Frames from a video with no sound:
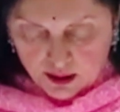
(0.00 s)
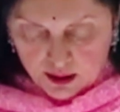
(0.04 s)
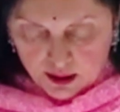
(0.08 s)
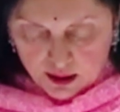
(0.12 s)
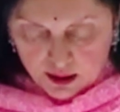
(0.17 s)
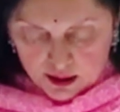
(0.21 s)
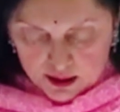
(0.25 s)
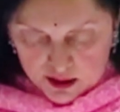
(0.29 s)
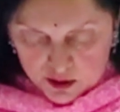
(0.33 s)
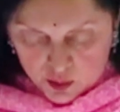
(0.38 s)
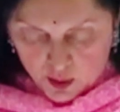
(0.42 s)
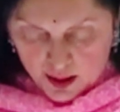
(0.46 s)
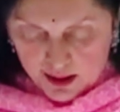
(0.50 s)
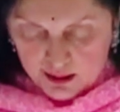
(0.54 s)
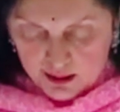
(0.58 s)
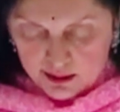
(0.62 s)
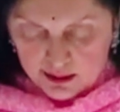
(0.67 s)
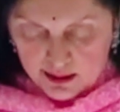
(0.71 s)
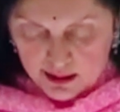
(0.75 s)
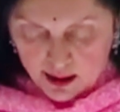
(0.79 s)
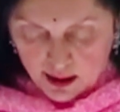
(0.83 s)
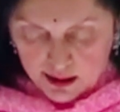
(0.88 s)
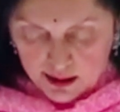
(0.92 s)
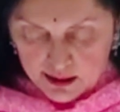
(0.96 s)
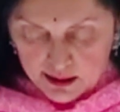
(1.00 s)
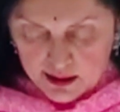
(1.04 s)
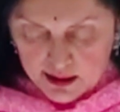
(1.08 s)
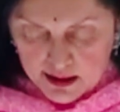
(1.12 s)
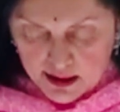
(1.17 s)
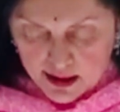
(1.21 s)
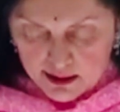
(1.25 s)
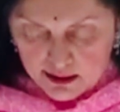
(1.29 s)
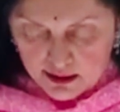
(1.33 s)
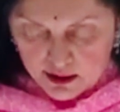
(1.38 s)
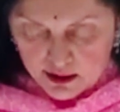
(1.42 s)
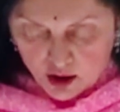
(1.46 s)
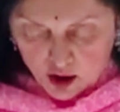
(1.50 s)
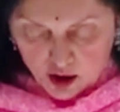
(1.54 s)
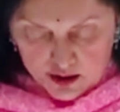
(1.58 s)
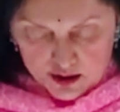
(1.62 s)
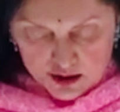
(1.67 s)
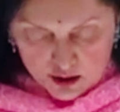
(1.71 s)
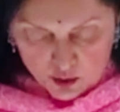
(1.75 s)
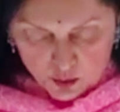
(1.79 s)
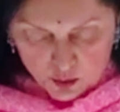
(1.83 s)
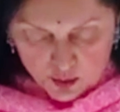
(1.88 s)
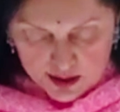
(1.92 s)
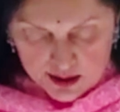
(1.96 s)
As well, the unintended
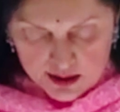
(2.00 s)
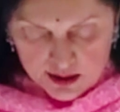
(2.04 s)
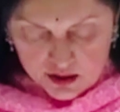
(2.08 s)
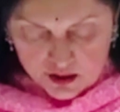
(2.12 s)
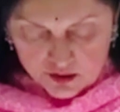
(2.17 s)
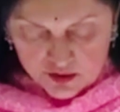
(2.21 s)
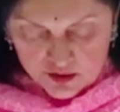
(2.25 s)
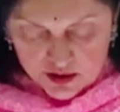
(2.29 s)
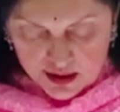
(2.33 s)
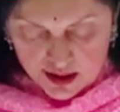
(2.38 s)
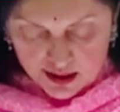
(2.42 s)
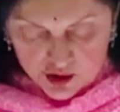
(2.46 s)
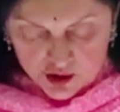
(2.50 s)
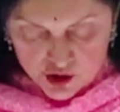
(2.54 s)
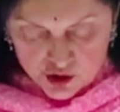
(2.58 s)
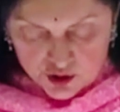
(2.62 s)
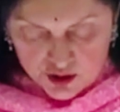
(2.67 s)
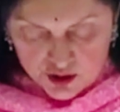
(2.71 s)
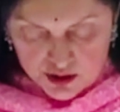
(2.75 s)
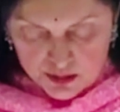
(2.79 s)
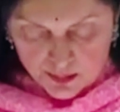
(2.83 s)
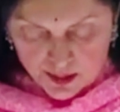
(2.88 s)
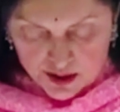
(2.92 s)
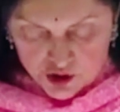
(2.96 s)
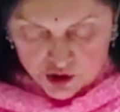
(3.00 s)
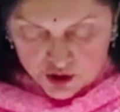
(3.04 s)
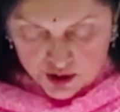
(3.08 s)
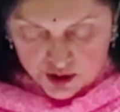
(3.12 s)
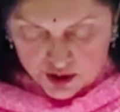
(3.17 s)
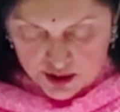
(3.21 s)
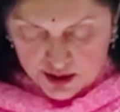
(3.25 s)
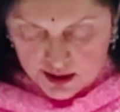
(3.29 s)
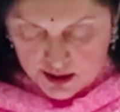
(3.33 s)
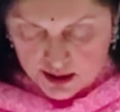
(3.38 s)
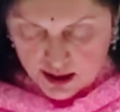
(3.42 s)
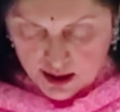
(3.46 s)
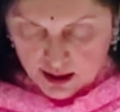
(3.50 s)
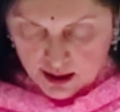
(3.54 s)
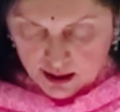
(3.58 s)
consequences of sanctions measures,